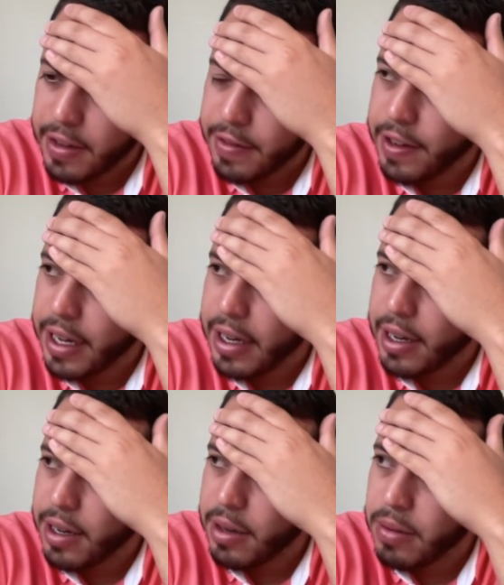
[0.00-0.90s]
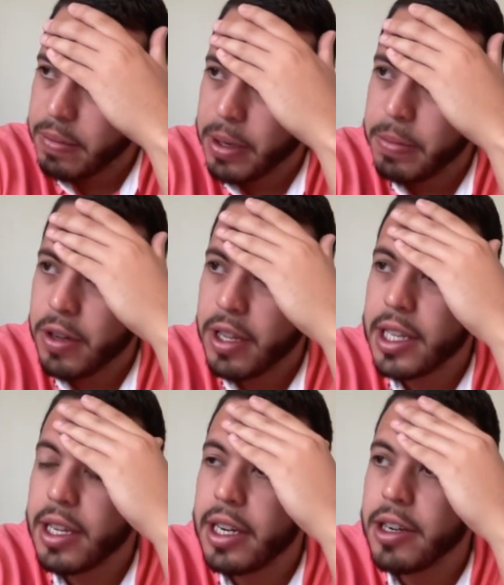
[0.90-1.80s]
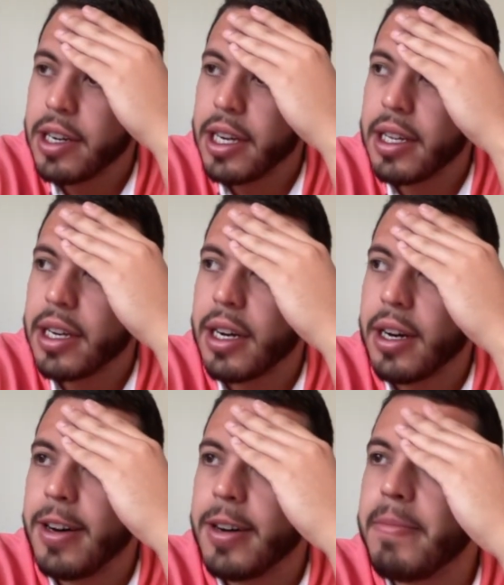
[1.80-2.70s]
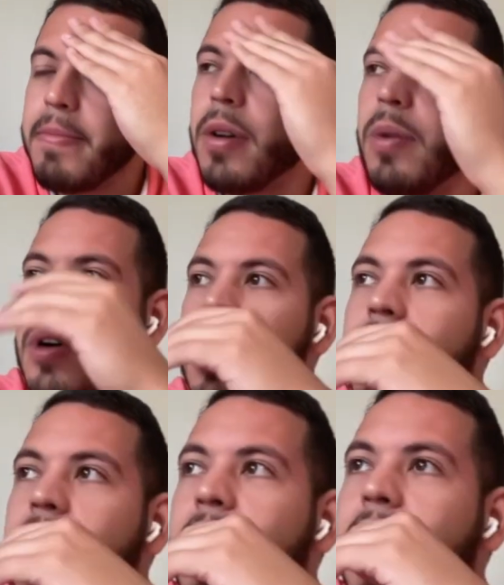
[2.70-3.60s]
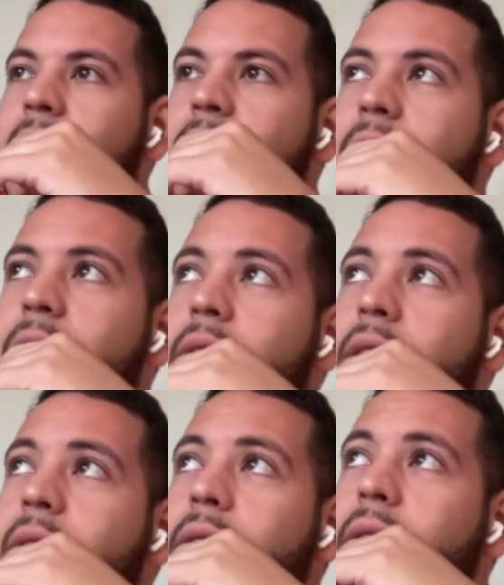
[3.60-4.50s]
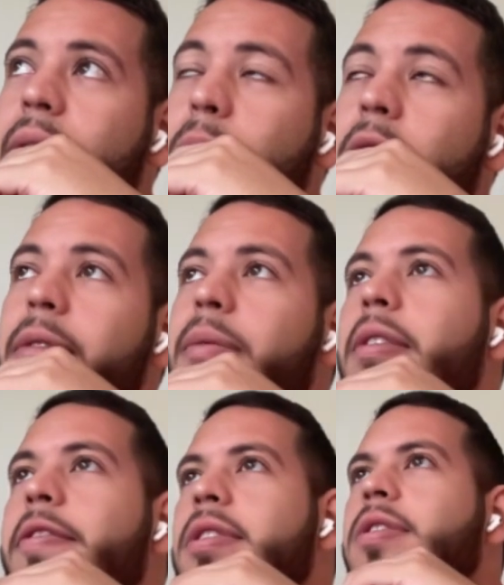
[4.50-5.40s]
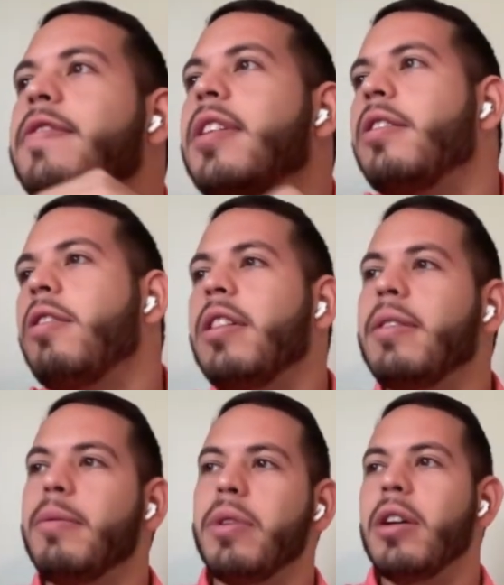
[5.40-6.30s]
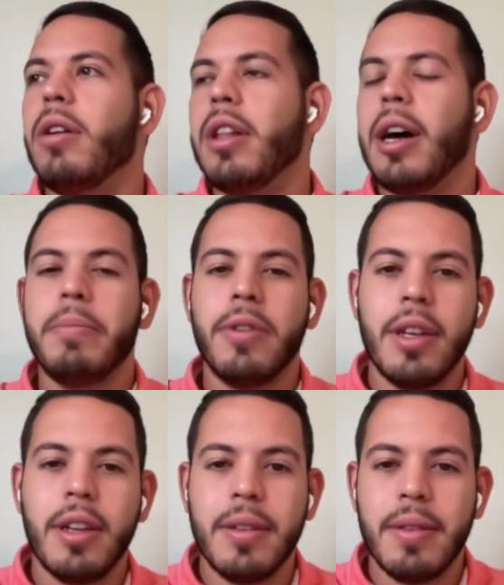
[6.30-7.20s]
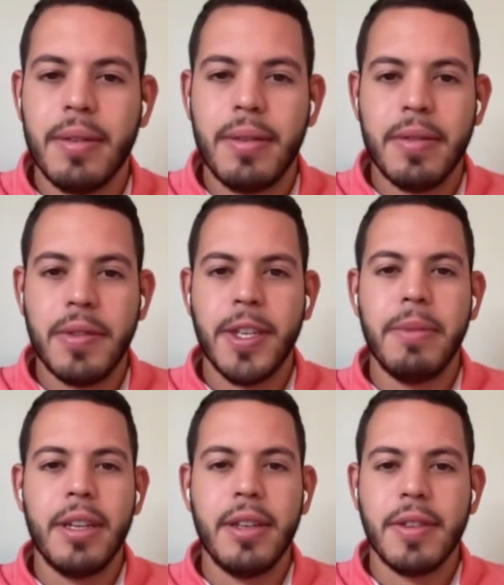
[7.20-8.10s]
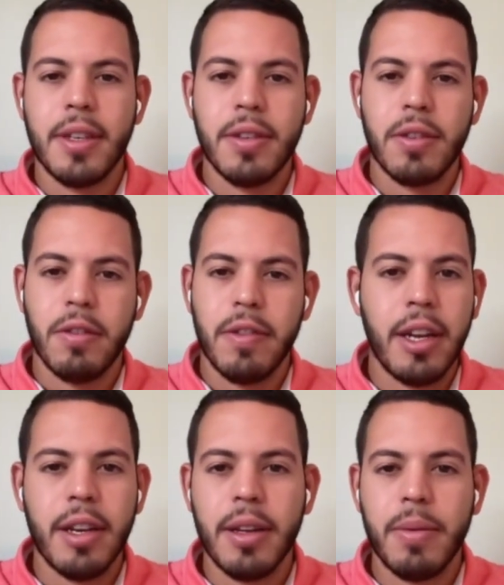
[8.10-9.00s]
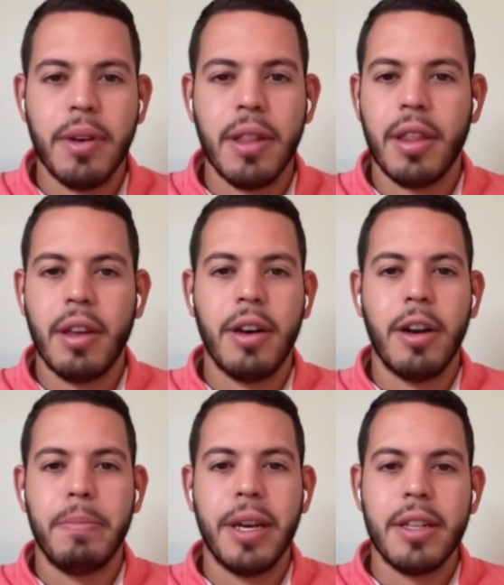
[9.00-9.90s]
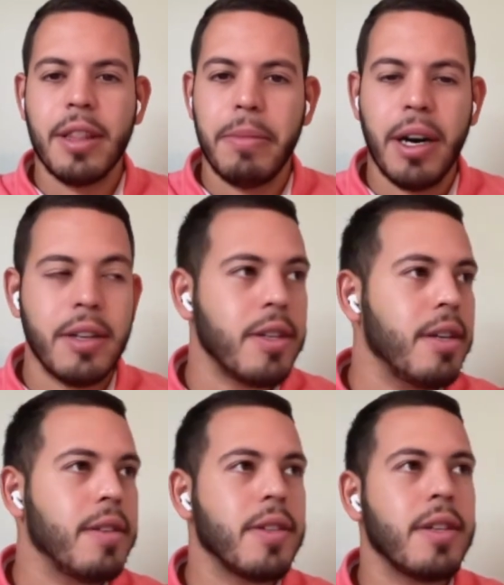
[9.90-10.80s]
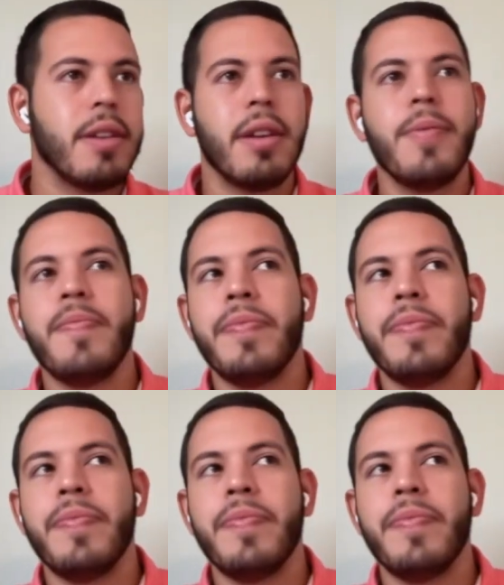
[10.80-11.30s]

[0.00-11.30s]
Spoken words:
think of how people on the internet, when they had, well, first of all, we all operate in CBDCs already with our bank deposits and